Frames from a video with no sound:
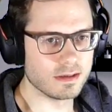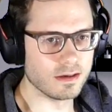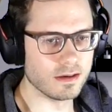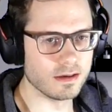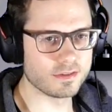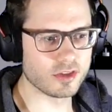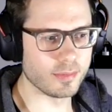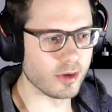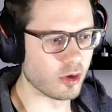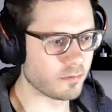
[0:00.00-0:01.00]
Oh, it's gonna
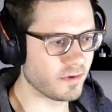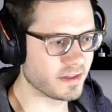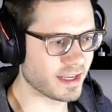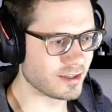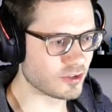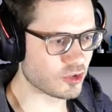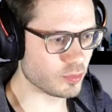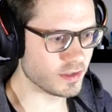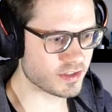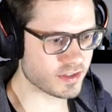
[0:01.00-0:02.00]
be a long fight. I cannot
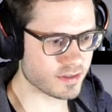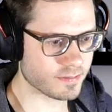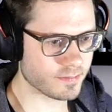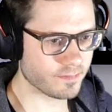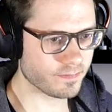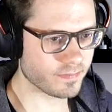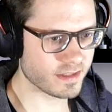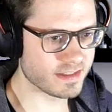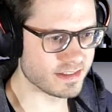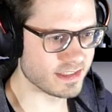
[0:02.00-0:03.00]
switch.
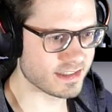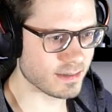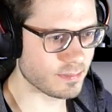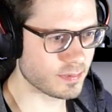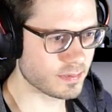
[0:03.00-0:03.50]
Zing Zap.